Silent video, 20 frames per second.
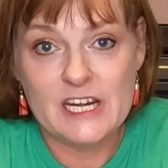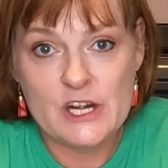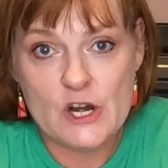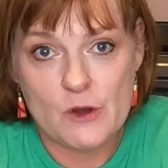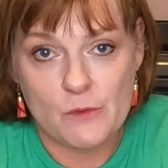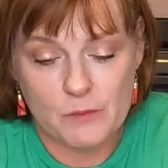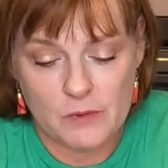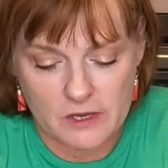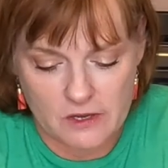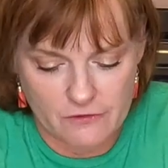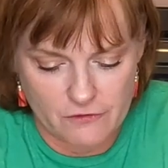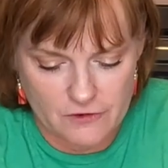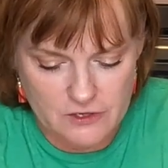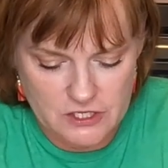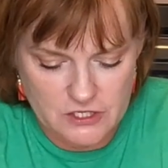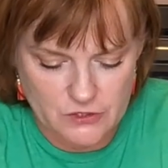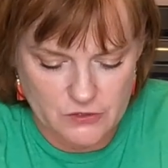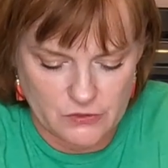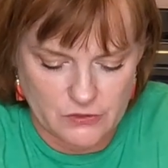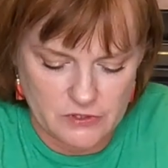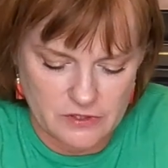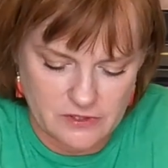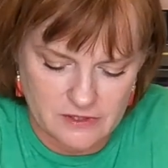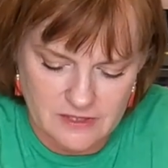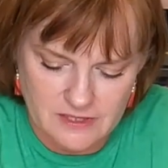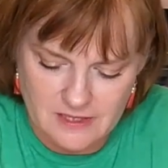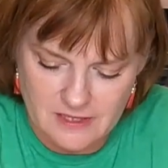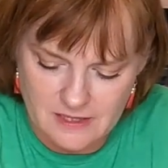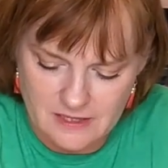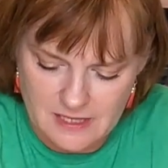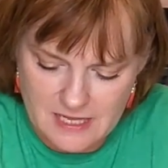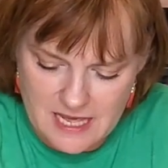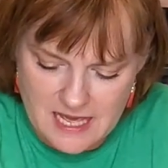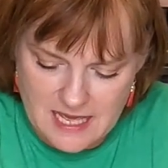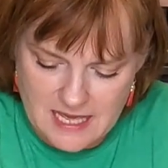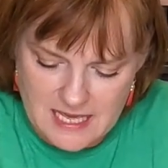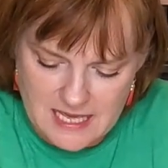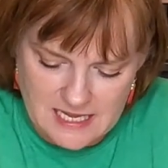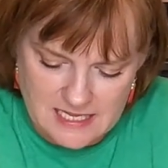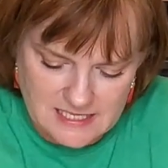notebook for school.
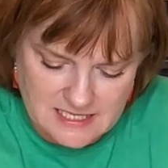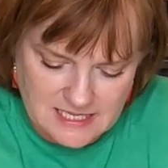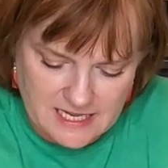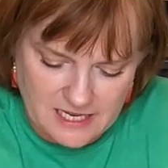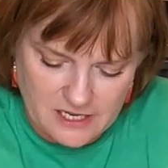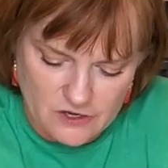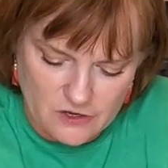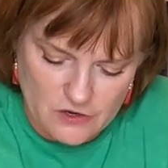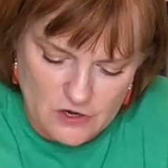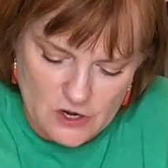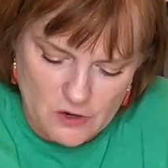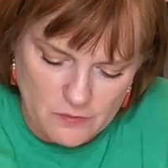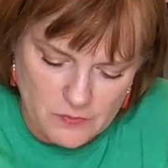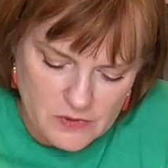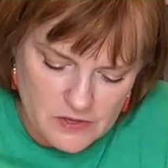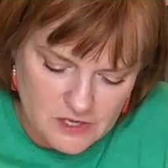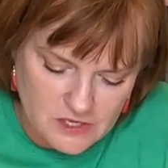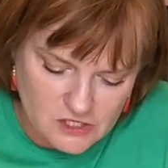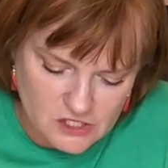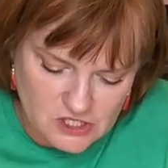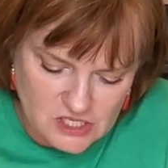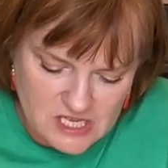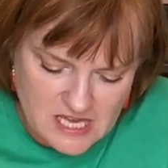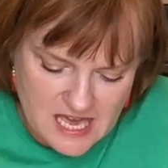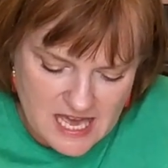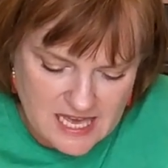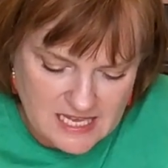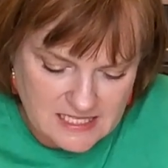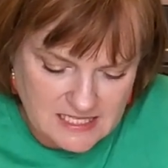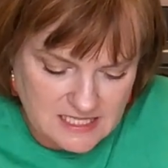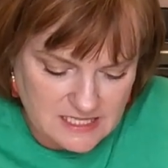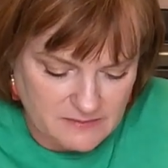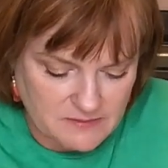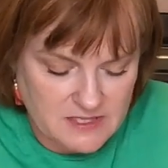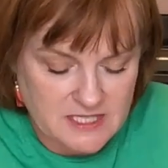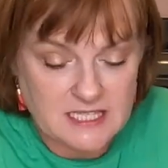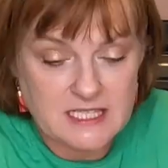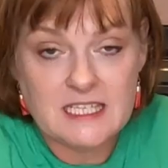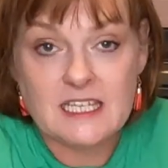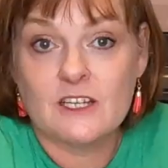Inside her notebook, she has some
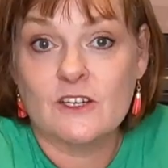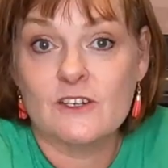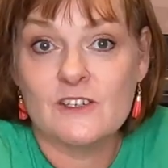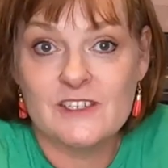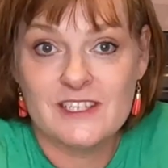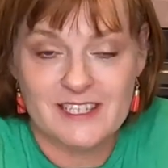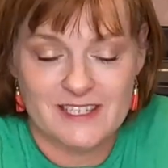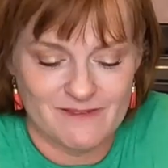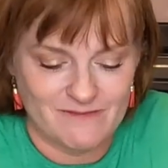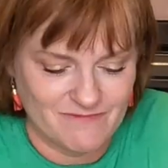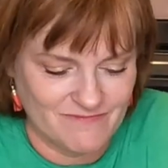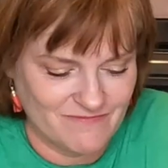stickers.